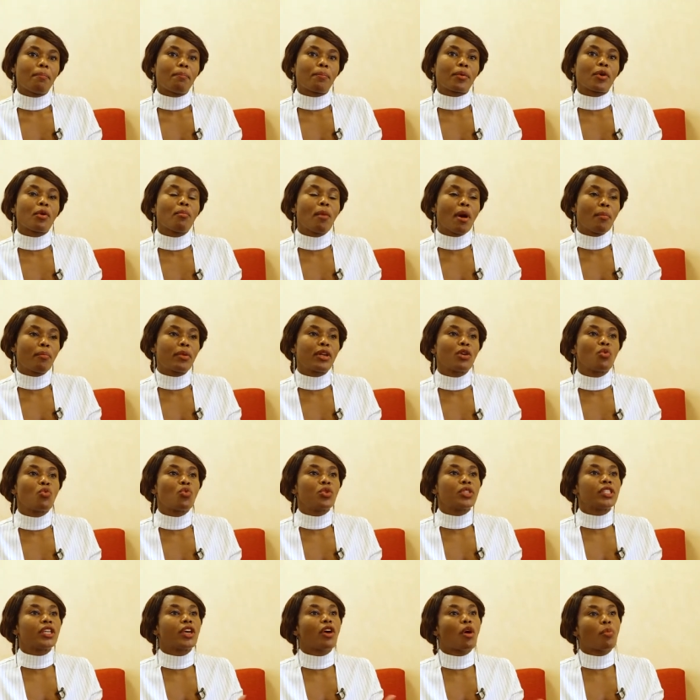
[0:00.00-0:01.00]
probably
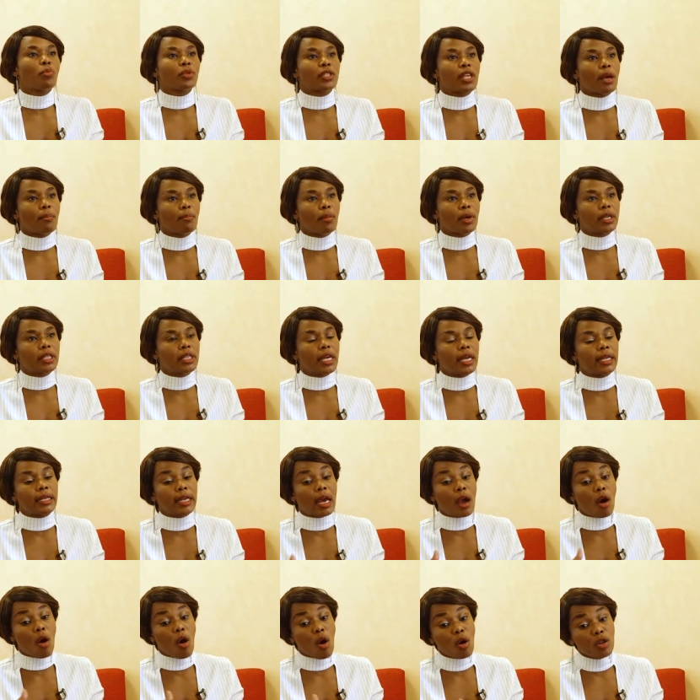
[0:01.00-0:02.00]
would help somebody. And
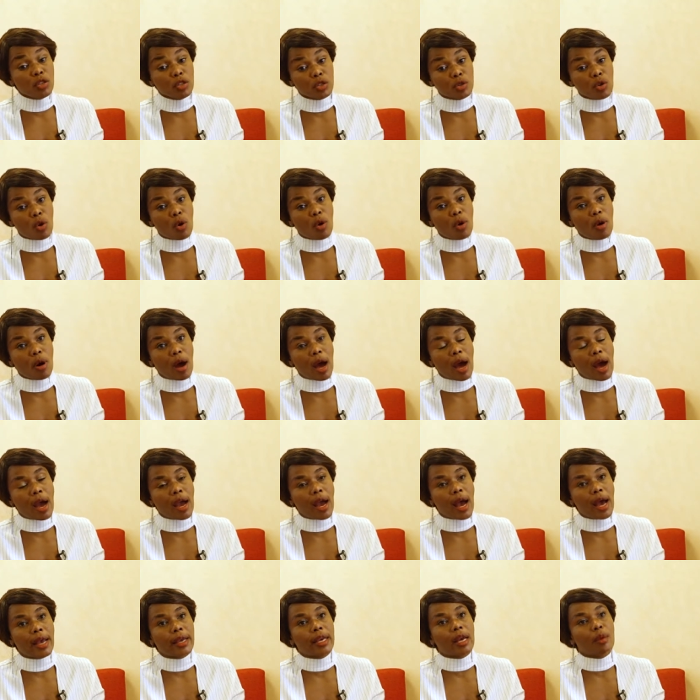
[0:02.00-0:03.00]
also
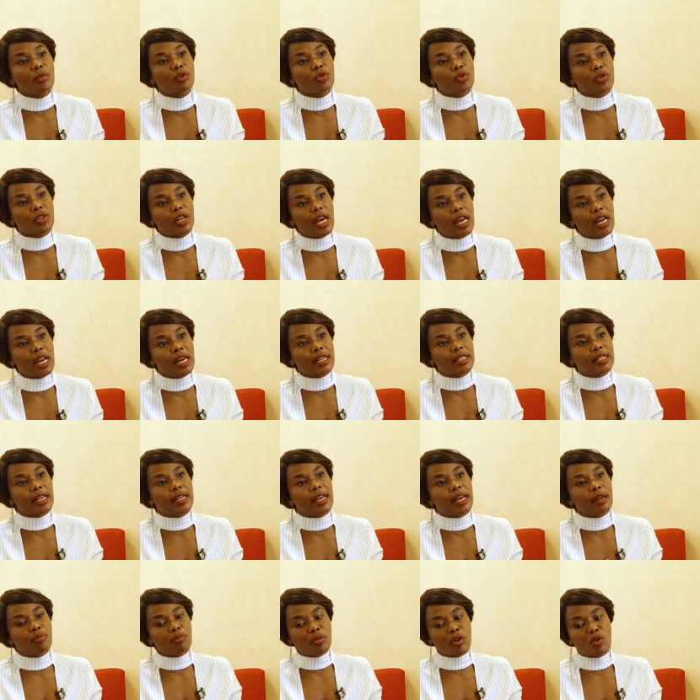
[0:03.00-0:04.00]
I came to realize that
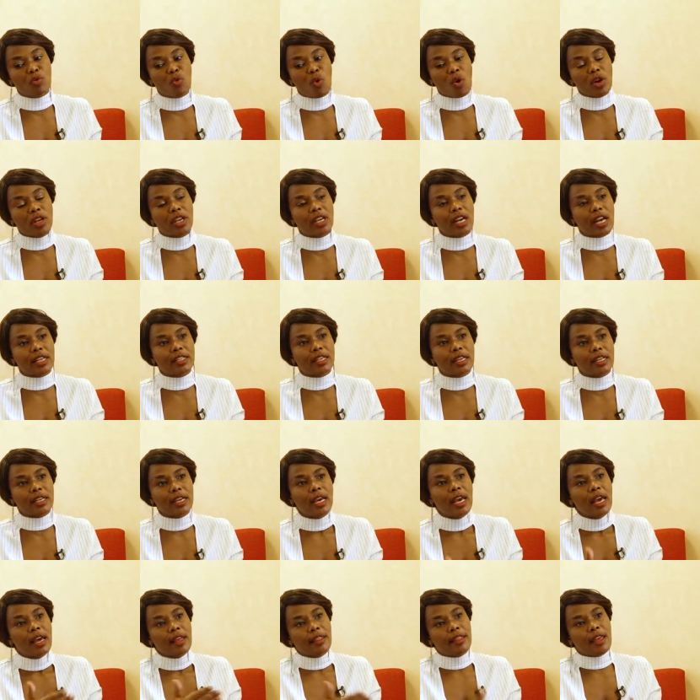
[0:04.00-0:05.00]
I'd been walking a journey.
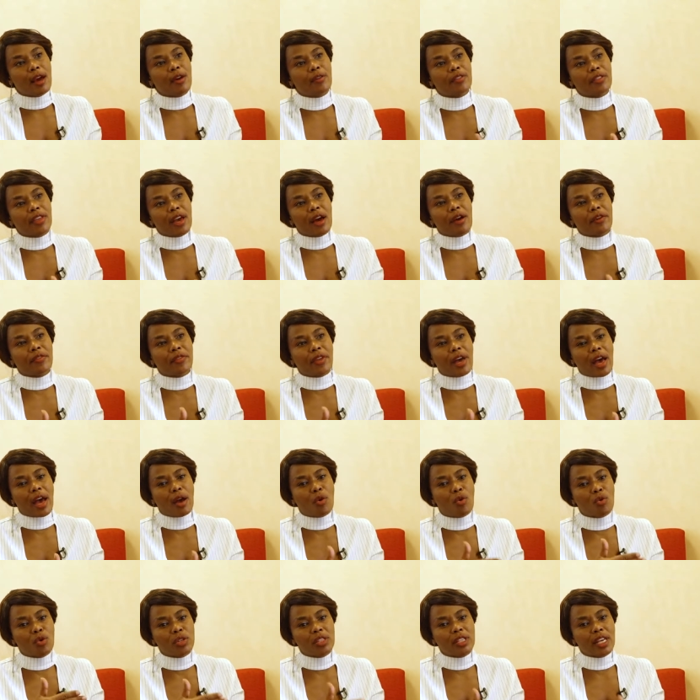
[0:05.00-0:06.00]

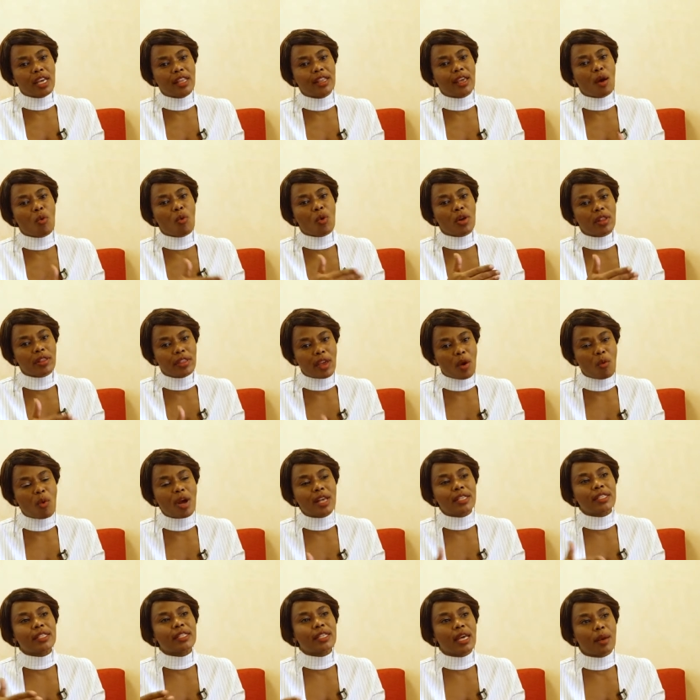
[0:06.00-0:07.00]
I could say there
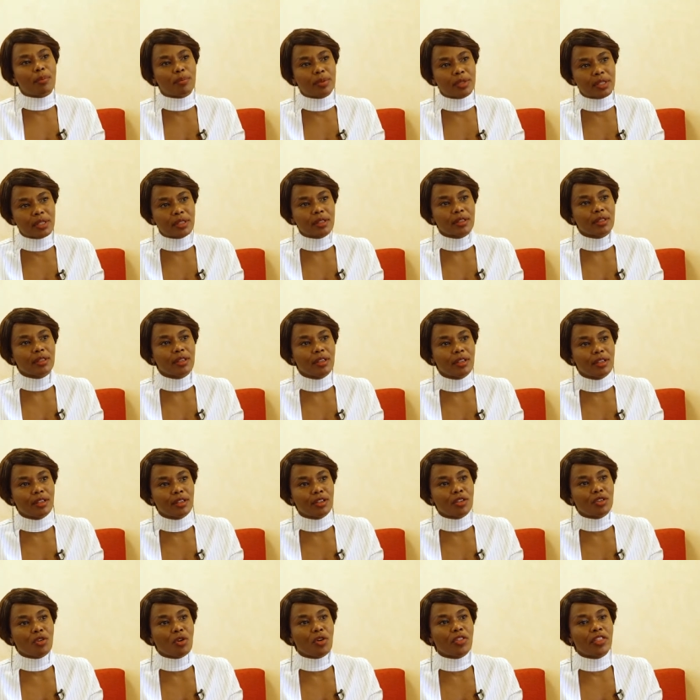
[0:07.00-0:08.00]
were steps,
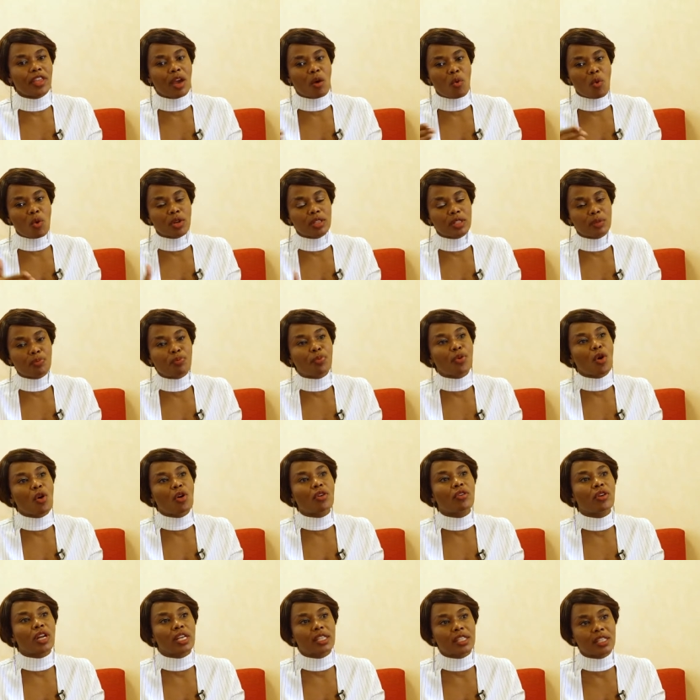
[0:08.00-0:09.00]
you know, there was
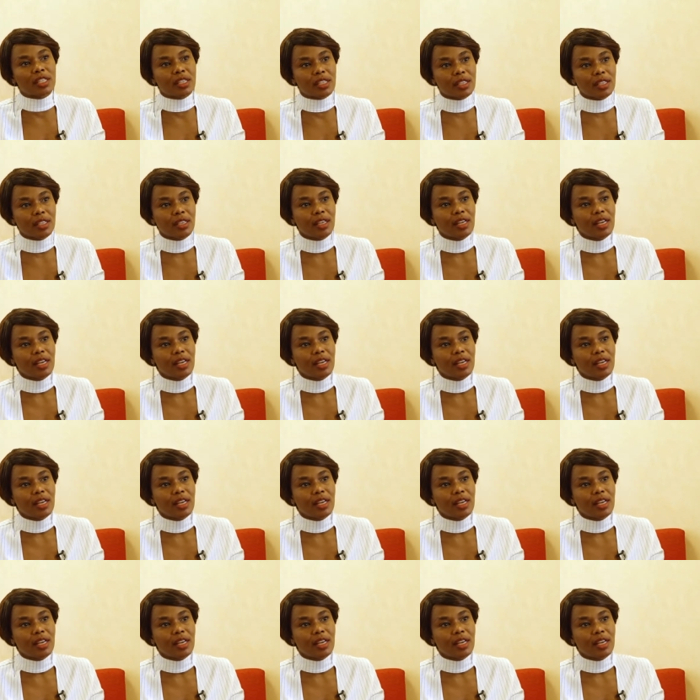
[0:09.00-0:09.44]
progress